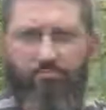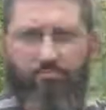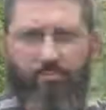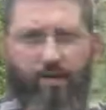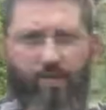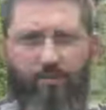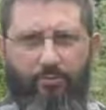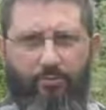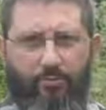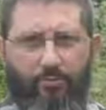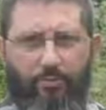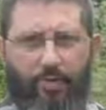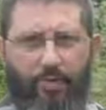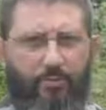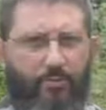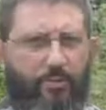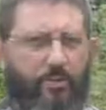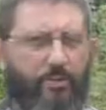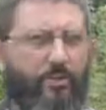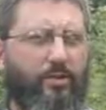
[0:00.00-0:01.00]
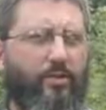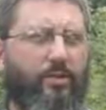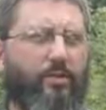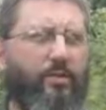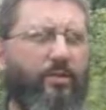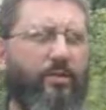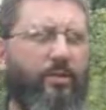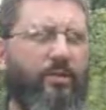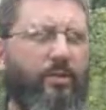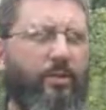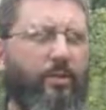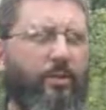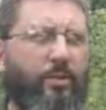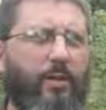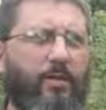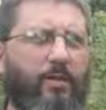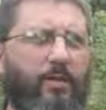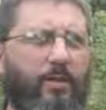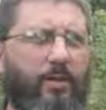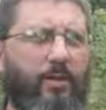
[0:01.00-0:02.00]
Not real bad music,
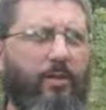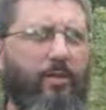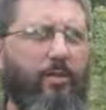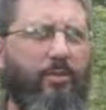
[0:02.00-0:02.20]
but uh,